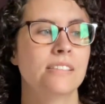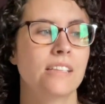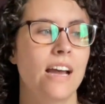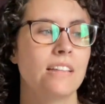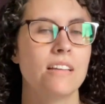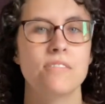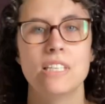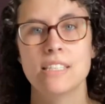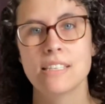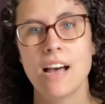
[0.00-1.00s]
I love the
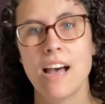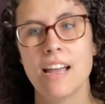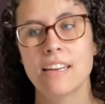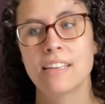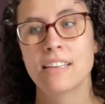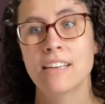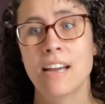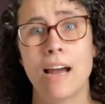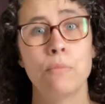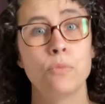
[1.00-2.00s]
design.
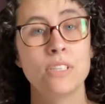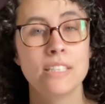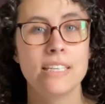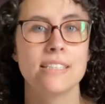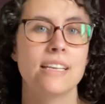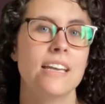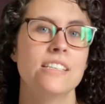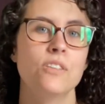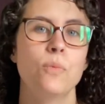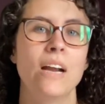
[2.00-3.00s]
I'm really excited
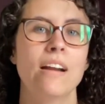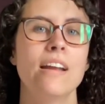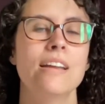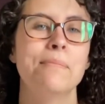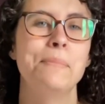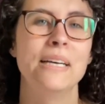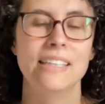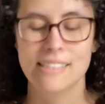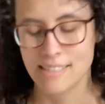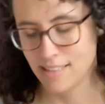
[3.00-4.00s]
to wear it.
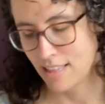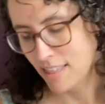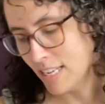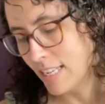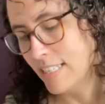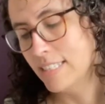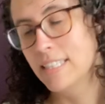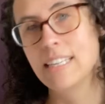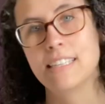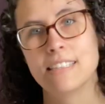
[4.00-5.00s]
But the thing is,
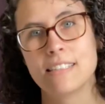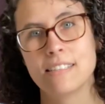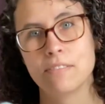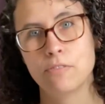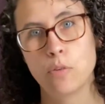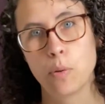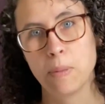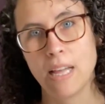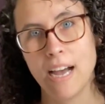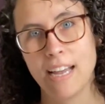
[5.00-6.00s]
it is
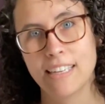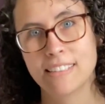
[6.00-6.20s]
4-ply.